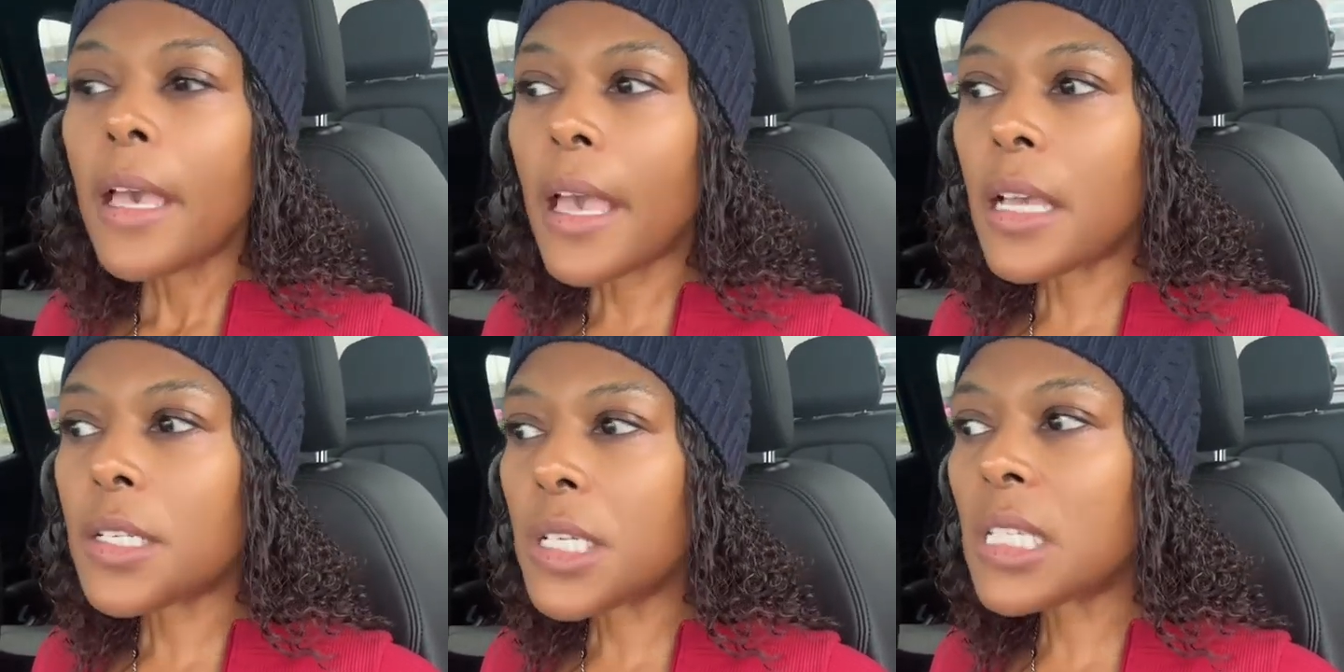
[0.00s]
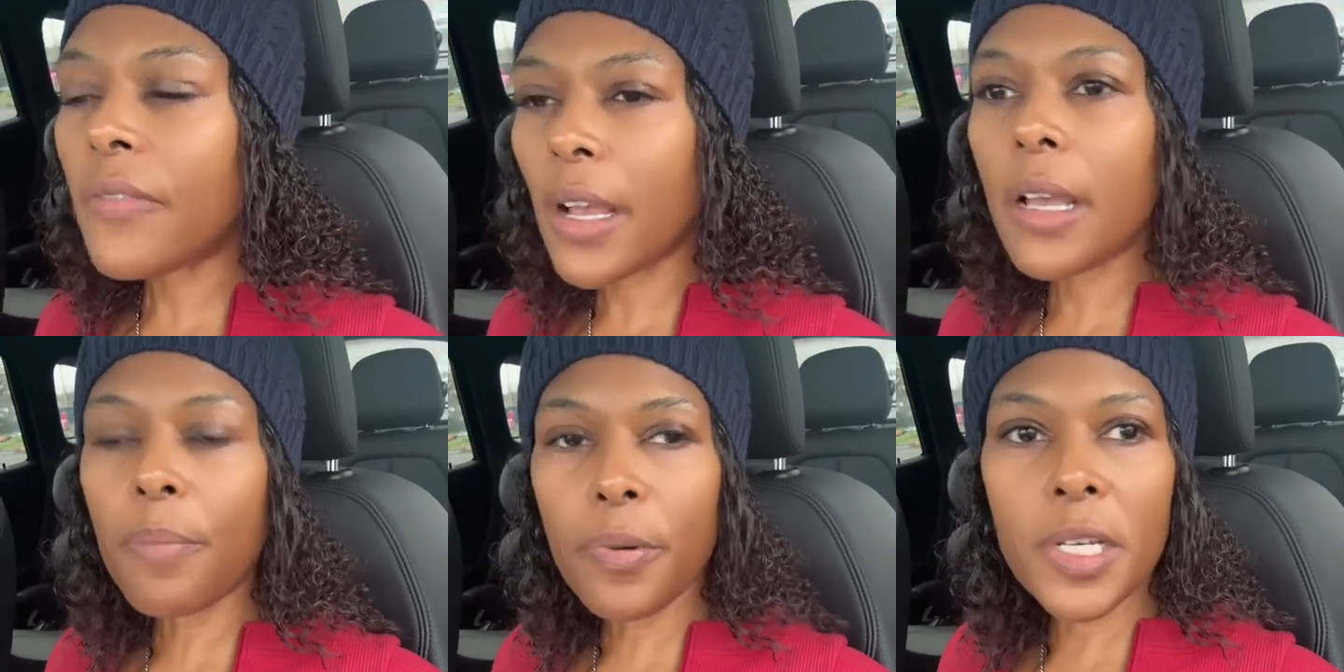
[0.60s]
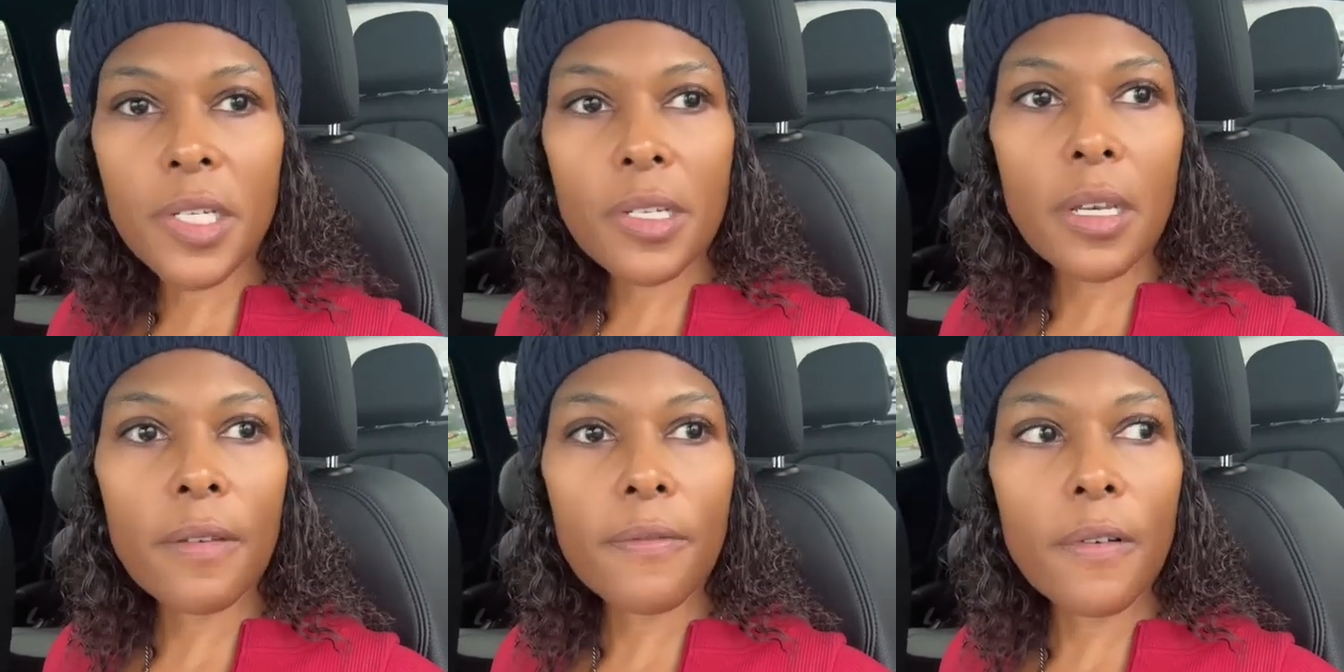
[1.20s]
and she is very
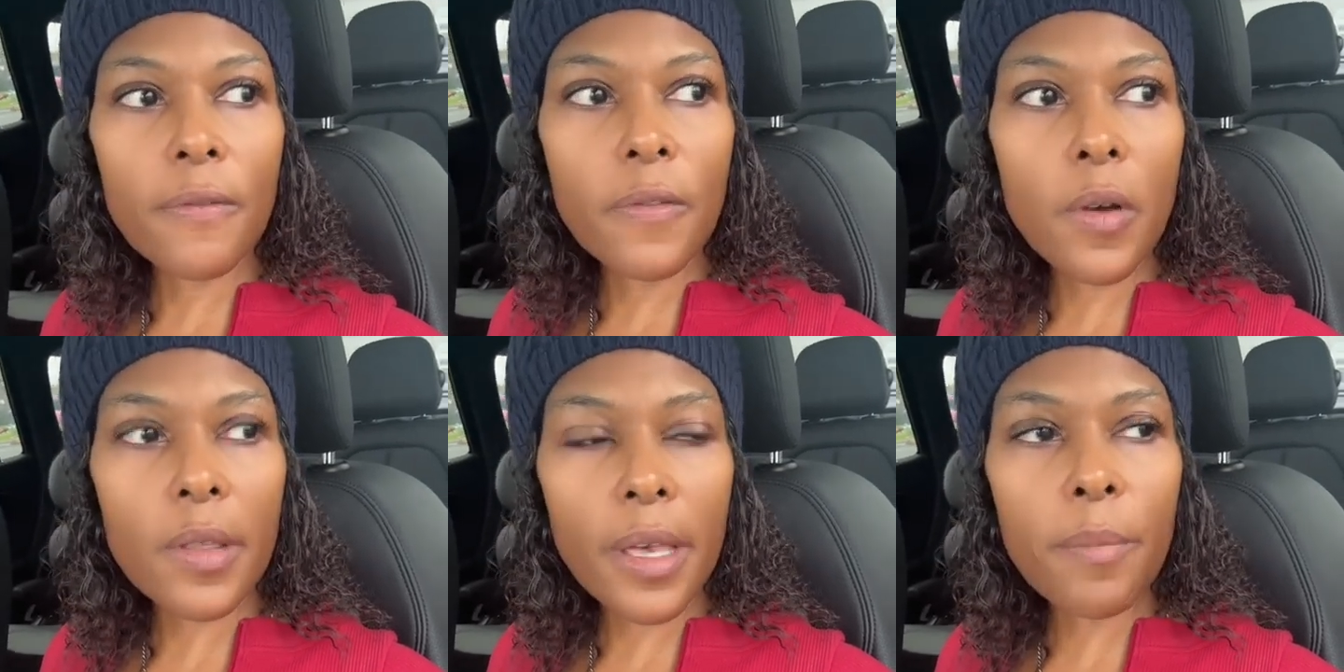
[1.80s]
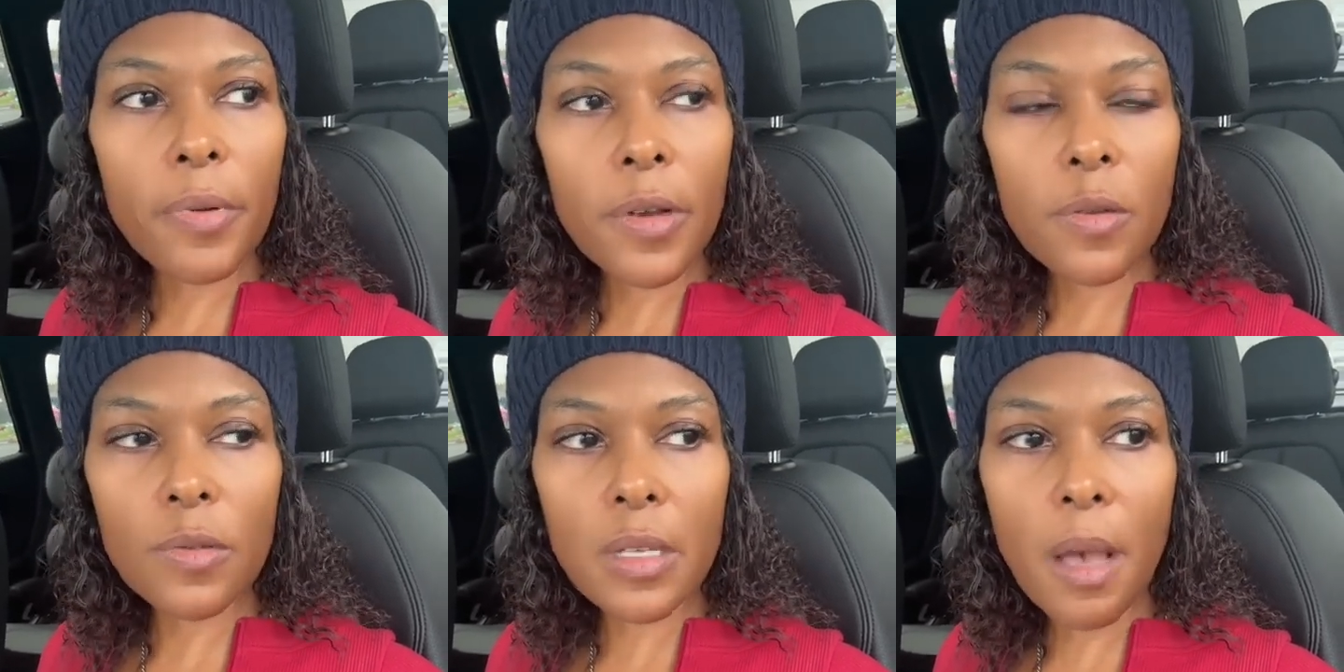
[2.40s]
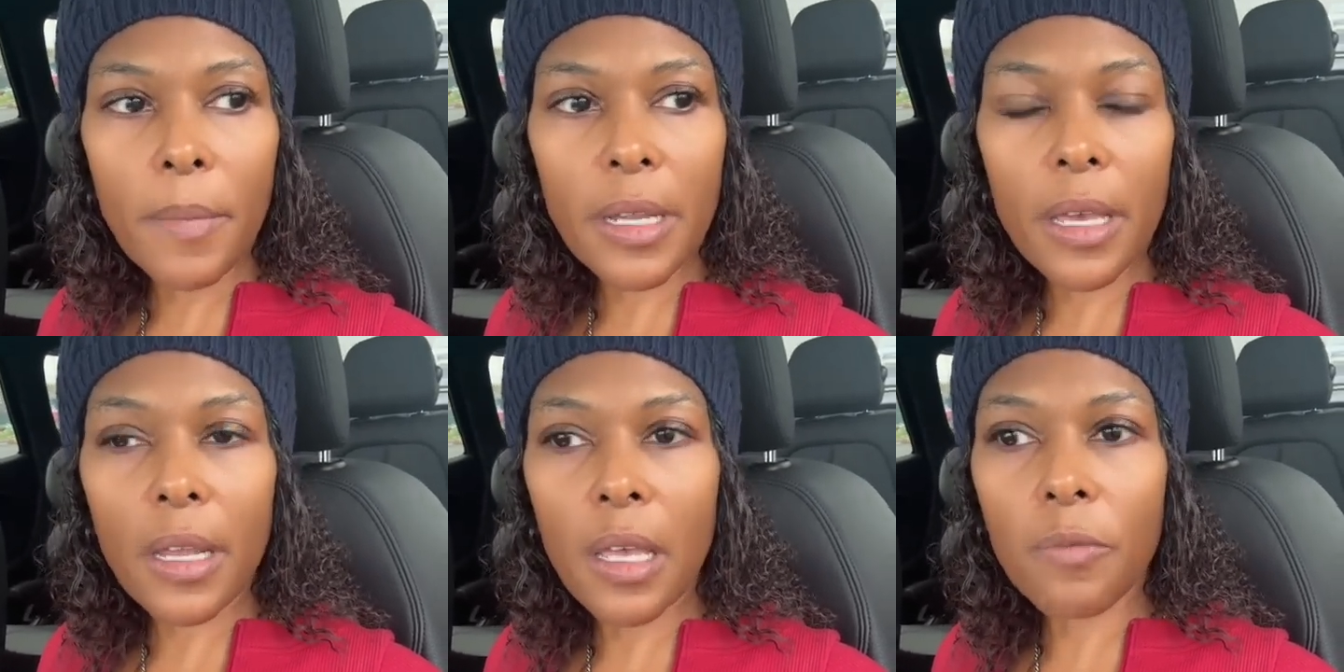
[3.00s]
appreciative for the Emperor who's coming
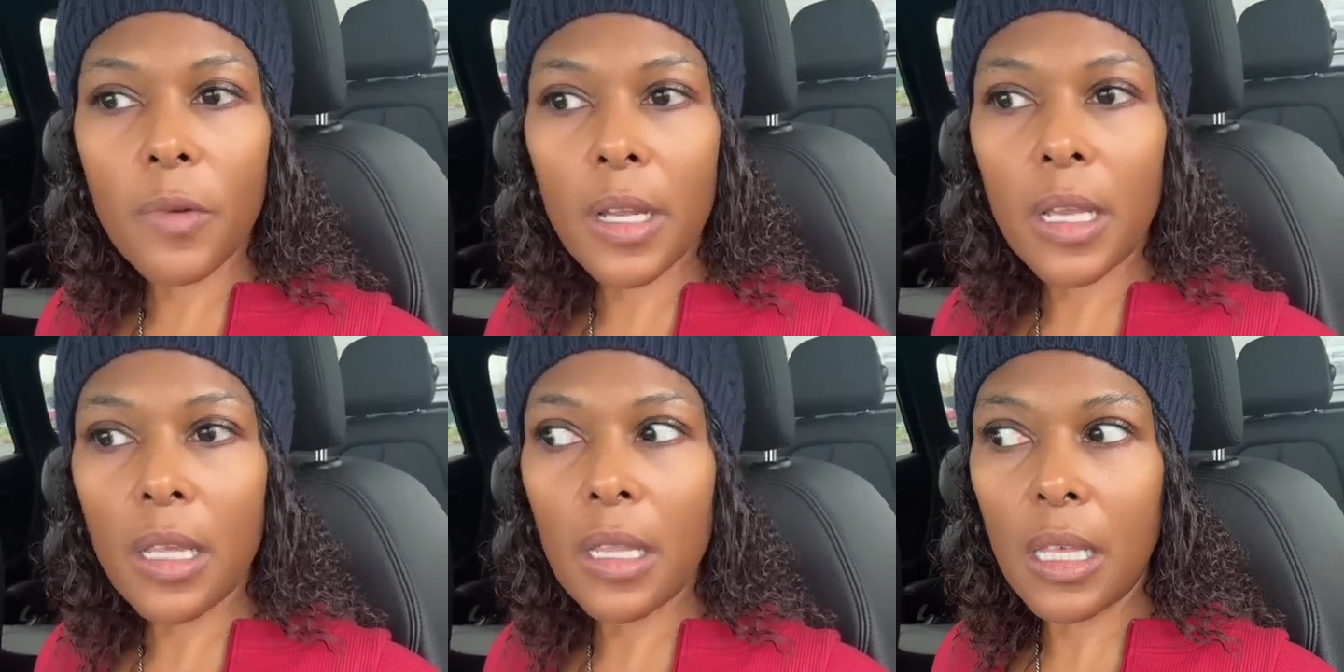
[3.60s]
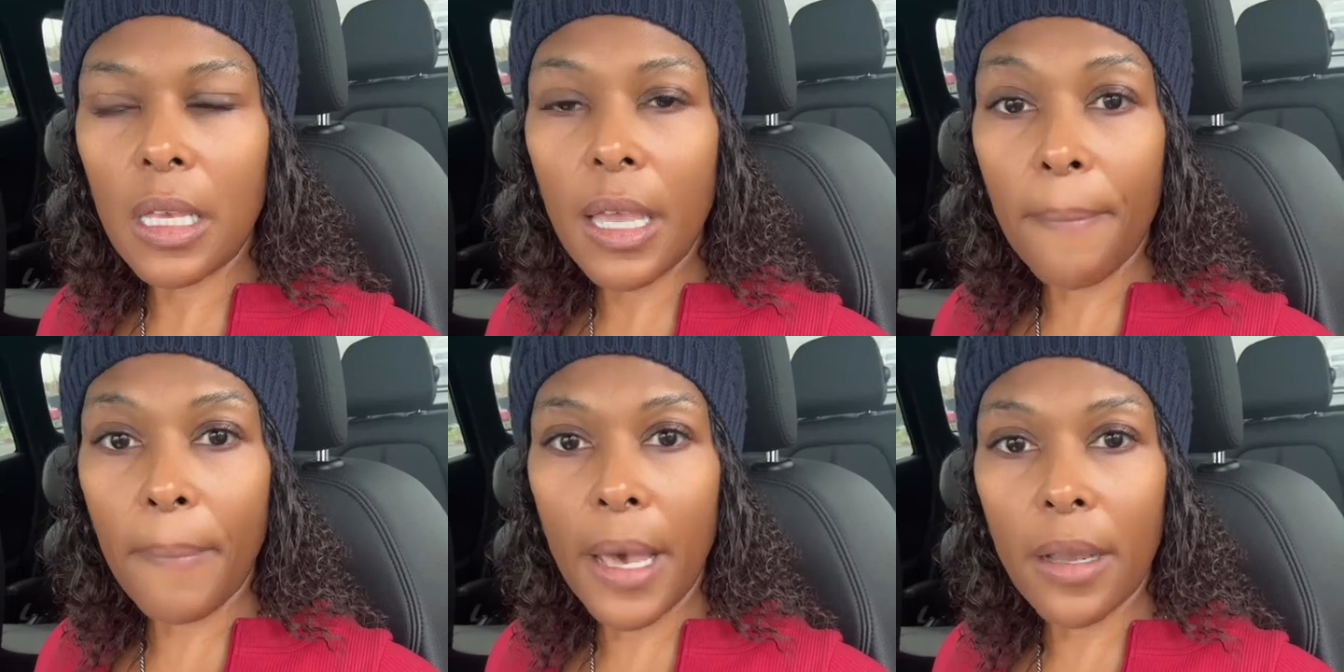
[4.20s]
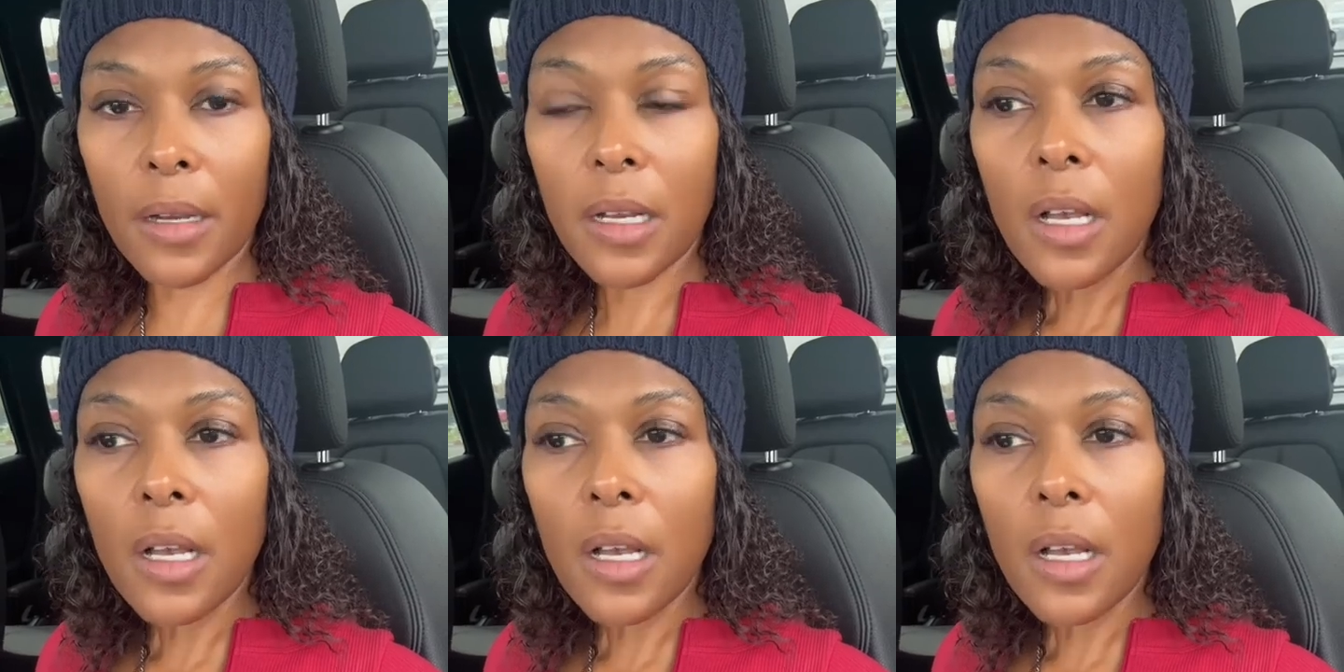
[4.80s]
in and running the empire.